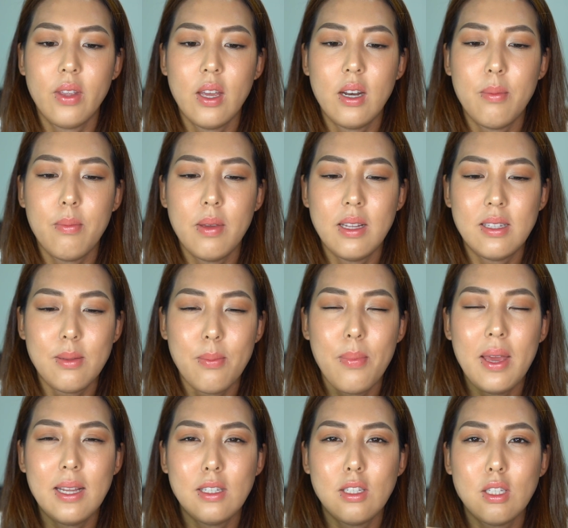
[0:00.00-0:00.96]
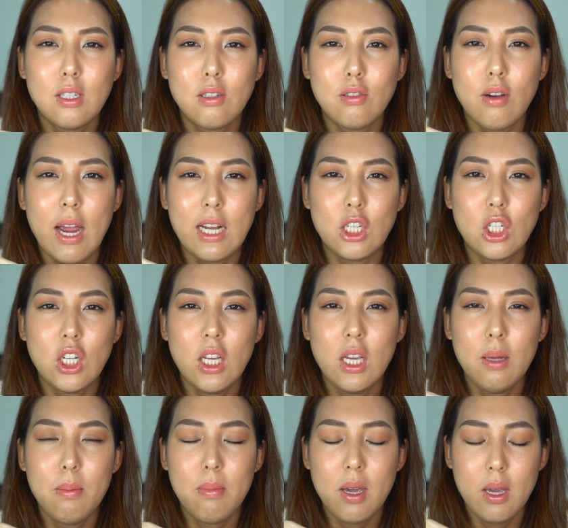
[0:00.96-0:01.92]
it's a bit
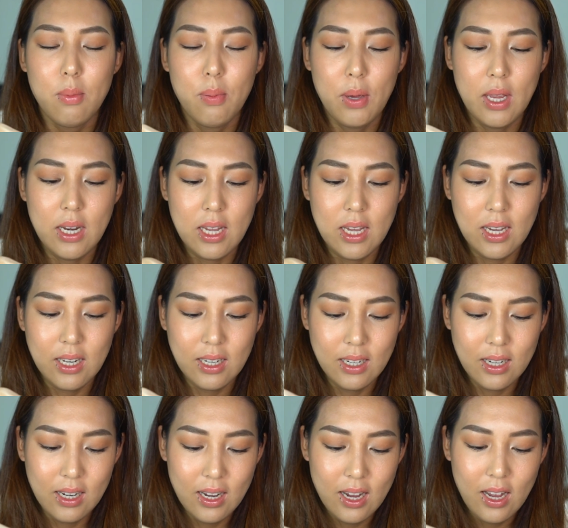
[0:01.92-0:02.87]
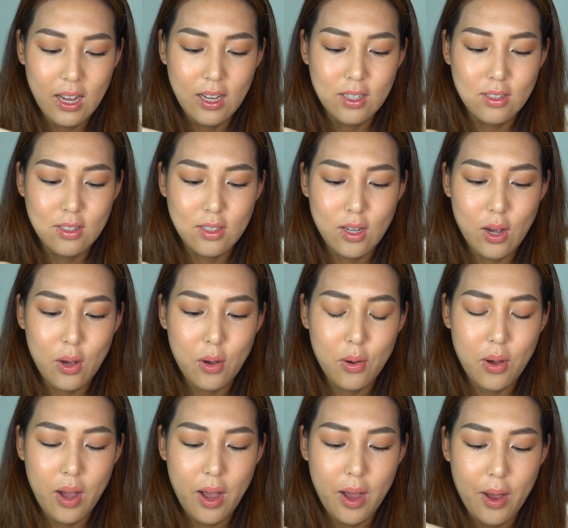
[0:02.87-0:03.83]
scratchy in my opinion.
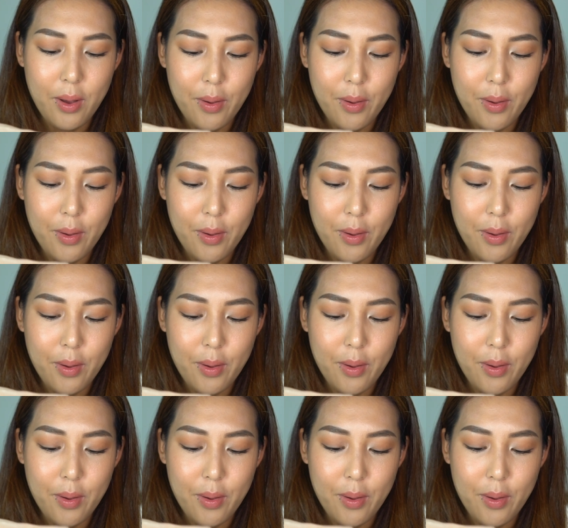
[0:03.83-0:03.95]
So